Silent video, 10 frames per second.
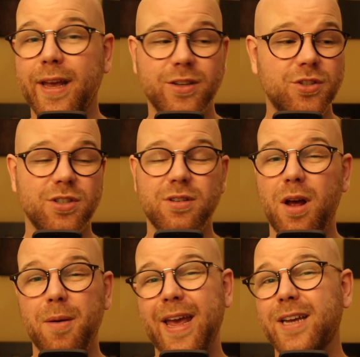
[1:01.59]
It's just
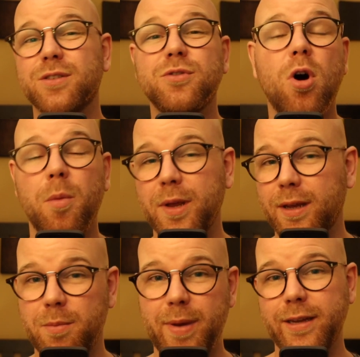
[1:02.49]
a case of
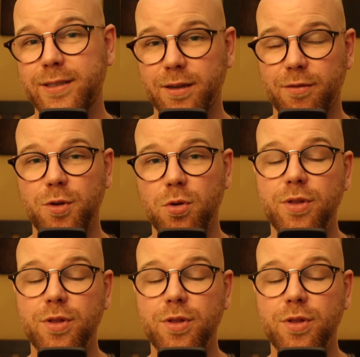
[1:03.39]
copying and pasting a few